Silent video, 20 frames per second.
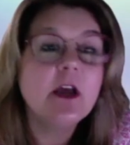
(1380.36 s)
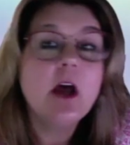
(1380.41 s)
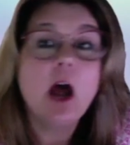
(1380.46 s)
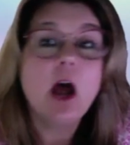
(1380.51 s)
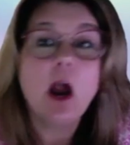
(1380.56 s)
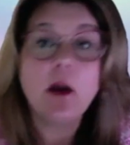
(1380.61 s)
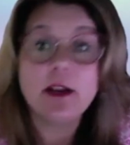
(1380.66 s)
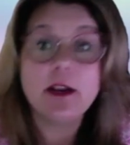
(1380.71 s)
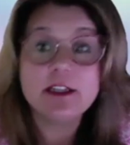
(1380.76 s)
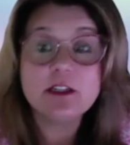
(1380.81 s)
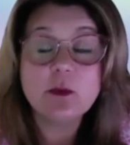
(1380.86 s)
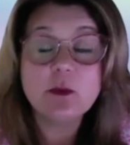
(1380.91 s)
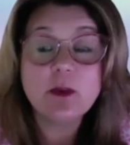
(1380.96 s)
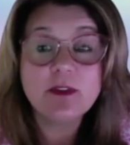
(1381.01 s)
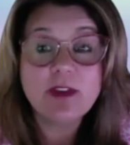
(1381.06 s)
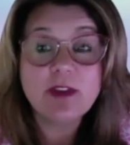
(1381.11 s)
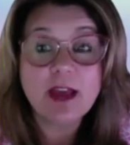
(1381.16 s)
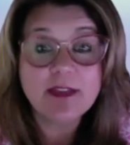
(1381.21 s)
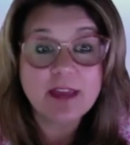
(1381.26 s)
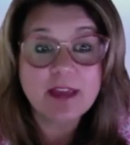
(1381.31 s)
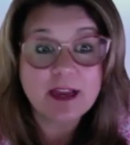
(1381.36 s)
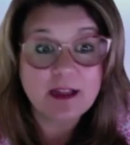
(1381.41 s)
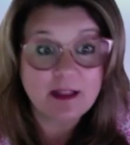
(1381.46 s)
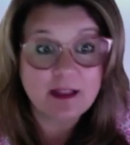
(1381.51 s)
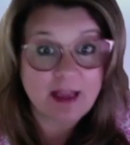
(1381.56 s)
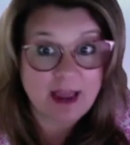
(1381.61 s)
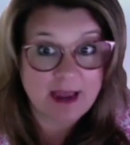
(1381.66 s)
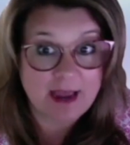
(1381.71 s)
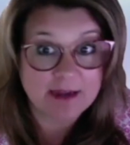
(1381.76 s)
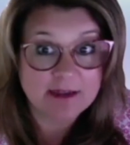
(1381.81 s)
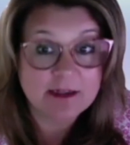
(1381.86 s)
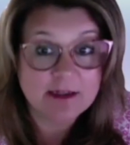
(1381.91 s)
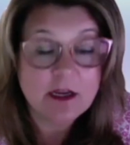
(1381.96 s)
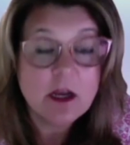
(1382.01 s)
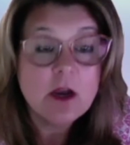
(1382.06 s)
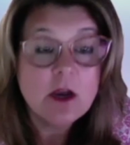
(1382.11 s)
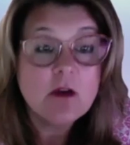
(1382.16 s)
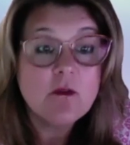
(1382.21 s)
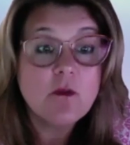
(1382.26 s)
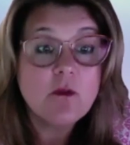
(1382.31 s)
All right. So we've got that class
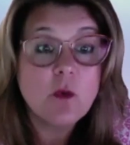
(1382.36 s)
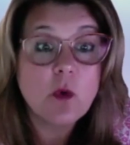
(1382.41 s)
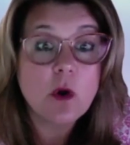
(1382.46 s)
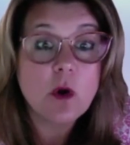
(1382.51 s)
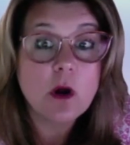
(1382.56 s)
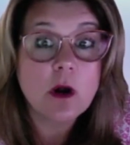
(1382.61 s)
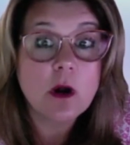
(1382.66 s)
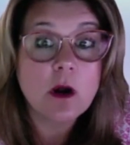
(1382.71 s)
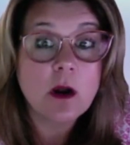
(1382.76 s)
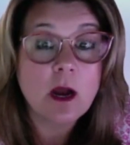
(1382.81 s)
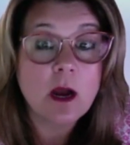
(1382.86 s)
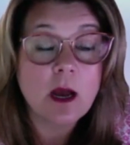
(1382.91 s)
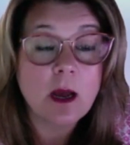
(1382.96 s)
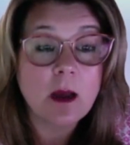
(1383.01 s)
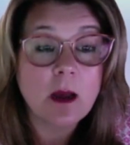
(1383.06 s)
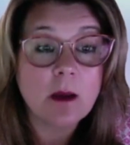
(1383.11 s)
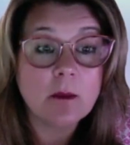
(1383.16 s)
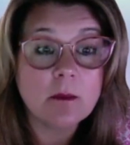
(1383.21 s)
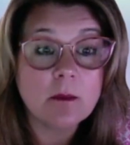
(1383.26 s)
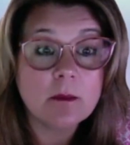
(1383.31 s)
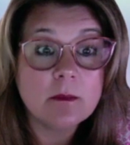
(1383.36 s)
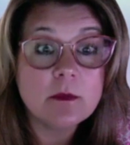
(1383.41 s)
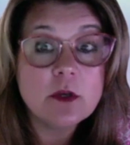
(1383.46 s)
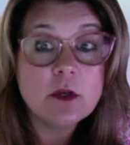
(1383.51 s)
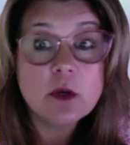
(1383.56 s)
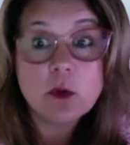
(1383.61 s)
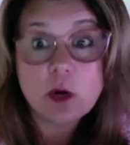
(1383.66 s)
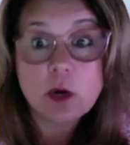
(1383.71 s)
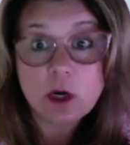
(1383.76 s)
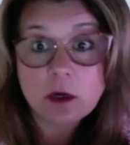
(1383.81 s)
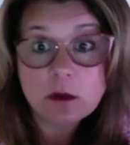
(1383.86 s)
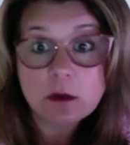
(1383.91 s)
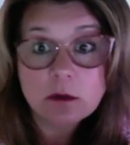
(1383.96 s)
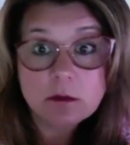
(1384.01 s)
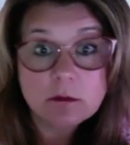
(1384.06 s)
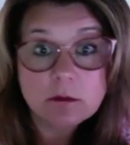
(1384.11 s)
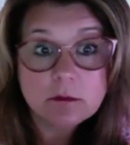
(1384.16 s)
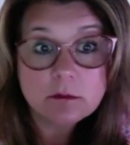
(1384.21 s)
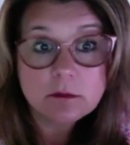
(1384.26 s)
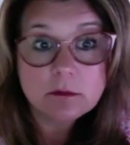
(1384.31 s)
for newer
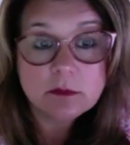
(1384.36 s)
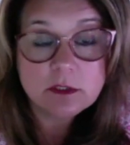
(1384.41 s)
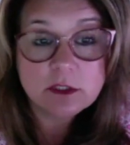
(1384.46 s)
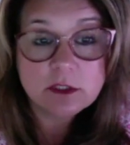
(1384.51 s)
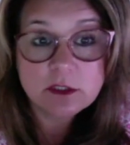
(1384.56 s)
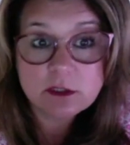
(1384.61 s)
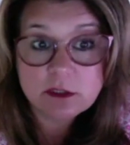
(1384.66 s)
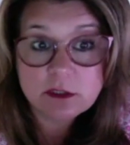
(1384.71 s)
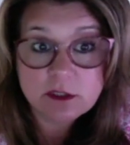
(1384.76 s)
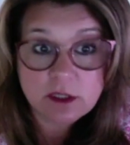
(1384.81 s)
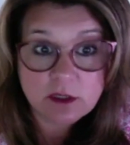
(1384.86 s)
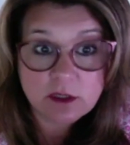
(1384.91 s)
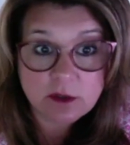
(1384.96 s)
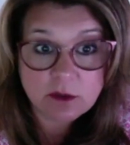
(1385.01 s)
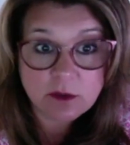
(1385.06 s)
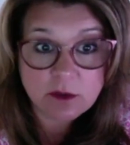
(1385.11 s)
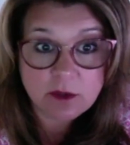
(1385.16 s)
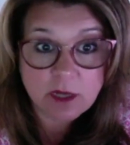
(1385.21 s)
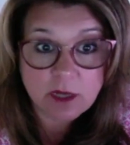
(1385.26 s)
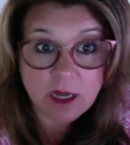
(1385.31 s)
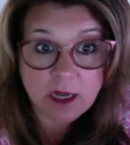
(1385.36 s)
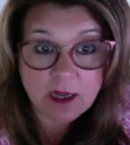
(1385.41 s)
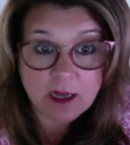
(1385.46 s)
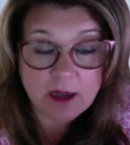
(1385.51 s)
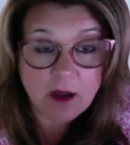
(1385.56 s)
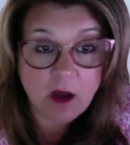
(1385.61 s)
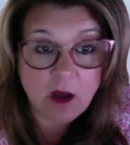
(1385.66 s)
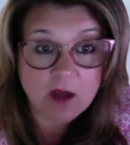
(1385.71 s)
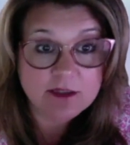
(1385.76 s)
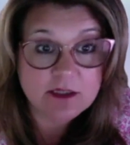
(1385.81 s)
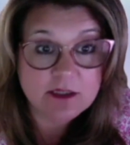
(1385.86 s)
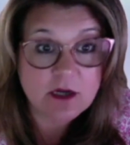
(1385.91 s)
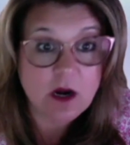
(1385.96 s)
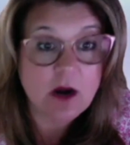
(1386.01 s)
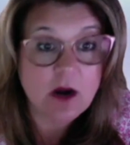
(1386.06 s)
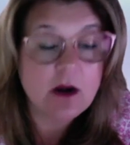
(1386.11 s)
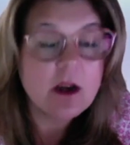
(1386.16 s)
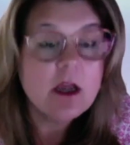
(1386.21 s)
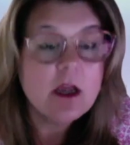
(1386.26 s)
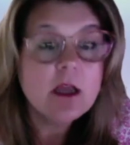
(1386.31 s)
to
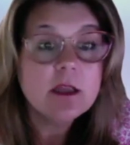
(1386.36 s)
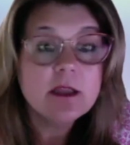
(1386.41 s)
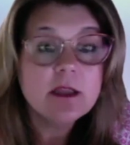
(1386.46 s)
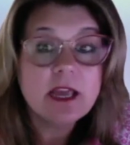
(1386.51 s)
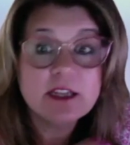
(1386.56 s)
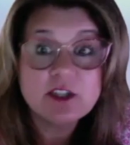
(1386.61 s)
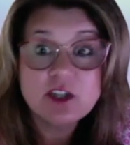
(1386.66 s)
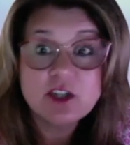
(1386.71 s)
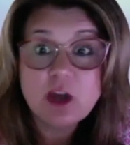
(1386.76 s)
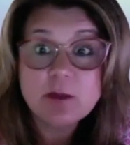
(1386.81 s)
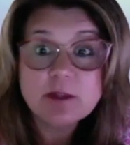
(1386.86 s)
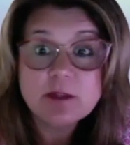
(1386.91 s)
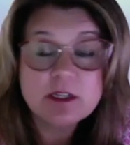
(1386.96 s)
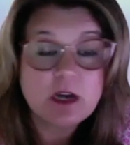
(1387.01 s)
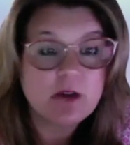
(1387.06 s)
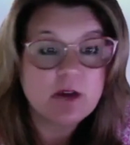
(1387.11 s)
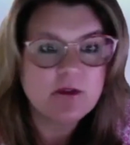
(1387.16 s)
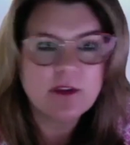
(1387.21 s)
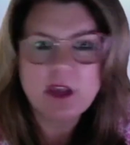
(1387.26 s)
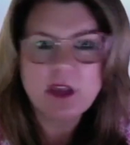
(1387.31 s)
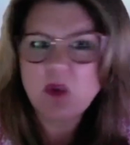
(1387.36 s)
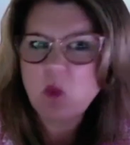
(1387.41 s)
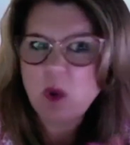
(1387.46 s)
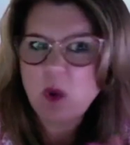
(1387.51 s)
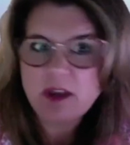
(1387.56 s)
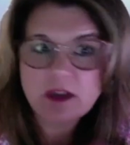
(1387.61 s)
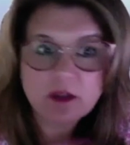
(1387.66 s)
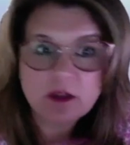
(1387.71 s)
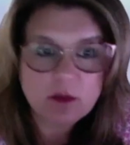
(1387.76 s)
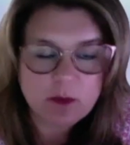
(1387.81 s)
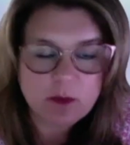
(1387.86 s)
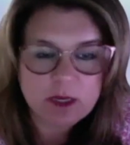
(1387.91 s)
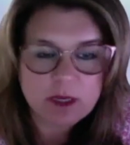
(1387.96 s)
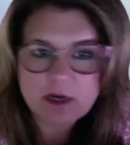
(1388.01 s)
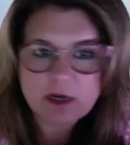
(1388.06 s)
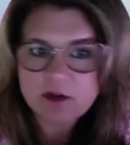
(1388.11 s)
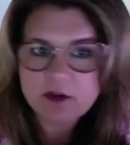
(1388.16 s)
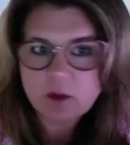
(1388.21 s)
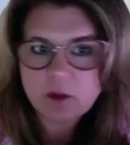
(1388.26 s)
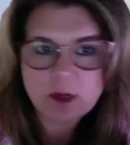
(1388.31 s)
All-Star, that Jumpstart for like 1 to 3
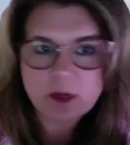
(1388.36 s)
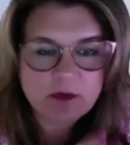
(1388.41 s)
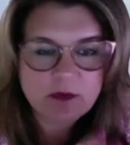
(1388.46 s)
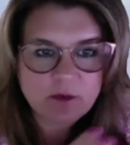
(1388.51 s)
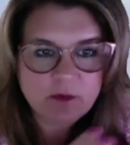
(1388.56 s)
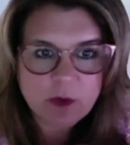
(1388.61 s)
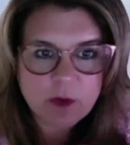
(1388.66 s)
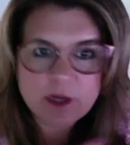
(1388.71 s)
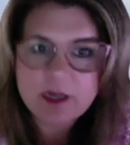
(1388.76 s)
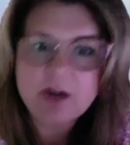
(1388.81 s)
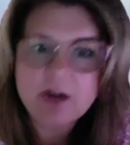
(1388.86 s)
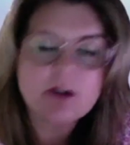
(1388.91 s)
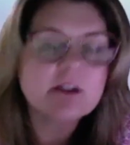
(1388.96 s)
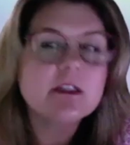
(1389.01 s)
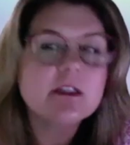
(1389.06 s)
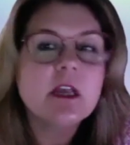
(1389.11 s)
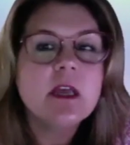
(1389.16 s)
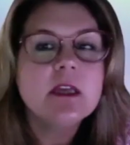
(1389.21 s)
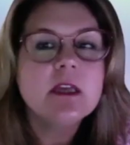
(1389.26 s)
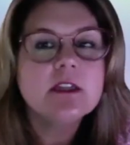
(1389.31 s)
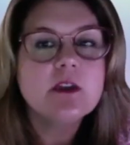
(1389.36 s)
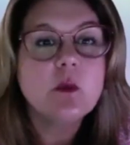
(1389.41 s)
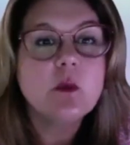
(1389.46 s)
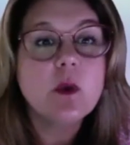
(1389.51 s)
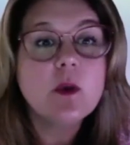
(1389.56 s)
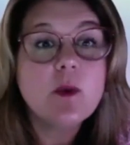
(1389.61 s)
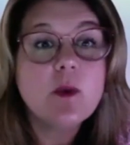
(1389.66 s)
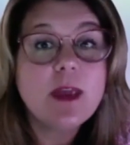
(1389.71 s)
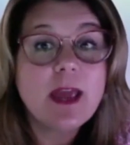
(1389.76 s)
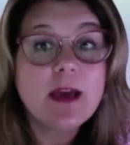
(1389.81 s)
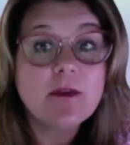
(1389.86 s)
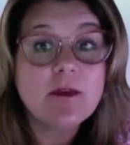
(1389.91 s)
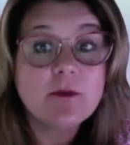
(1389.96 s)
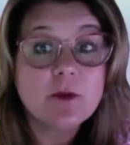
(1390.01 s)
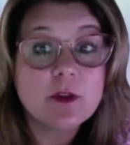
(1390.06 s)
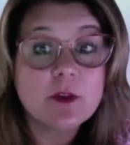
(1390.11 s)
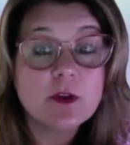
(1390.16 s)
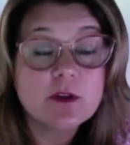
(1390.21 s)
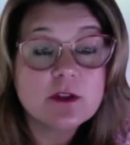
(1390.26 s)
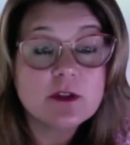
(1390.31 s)
years, 1 to 4 years. So what do we have
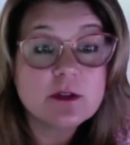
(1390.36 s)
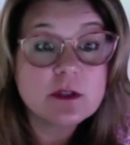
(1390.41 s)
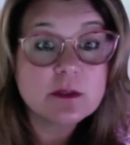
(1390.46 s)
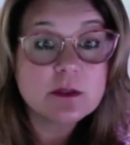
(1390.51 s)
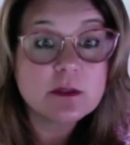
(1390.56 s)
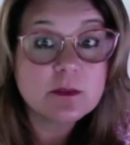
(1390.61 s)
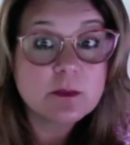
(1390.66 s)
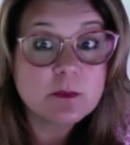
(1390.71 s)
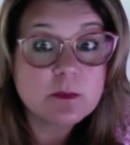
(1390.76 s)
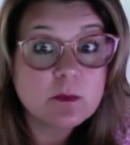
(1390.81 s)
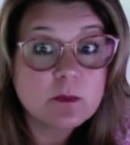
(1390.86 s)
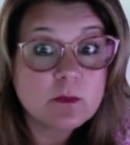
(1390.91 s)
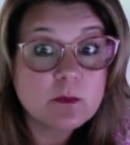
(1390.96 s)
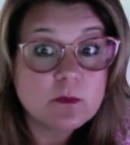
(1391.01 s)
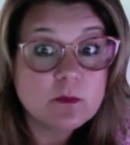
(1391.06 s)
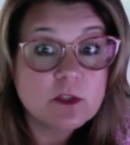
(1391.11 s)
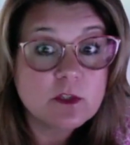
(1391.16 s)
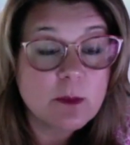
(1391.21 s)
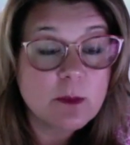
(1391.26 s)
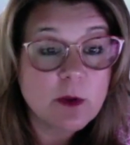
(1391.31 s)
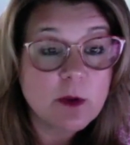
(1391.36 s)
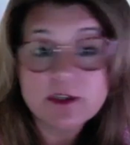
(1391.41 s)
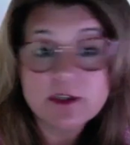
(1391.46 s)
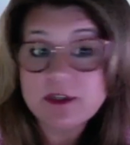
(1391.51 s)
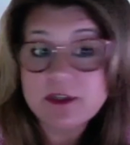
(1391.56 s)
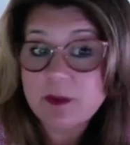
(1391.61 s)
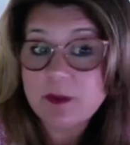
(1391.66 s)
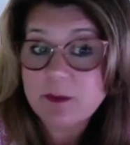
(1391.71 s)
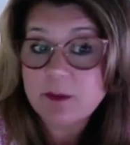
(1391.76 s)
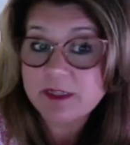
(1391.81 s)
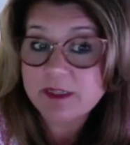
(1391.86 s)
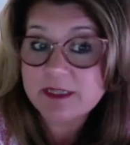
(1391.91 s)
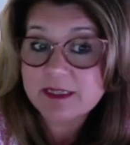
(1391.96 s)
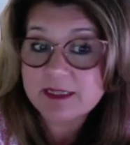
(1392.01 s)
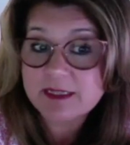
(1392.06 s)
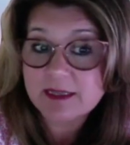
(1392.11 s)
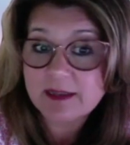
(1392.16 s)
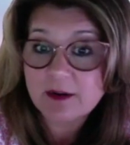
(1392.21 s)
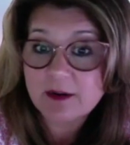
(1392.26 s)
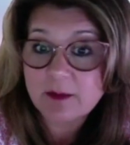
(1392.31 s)
for those gym owners that have been in business
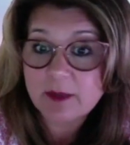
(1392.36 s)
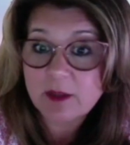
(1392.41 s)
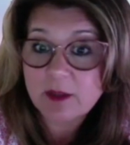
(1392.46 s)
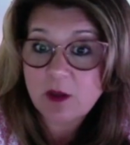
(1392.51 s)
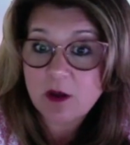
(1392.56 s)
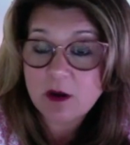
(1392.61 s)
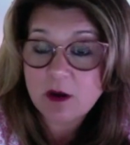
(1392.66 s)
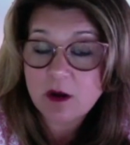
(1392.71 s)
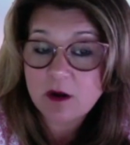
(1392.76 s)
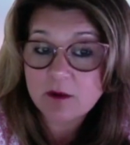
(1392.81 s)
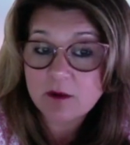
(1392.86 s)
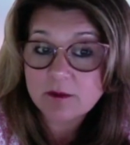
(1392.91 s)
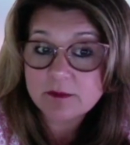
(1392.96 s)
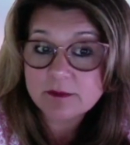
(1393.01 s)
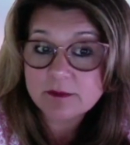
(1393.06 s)
a little bit longer?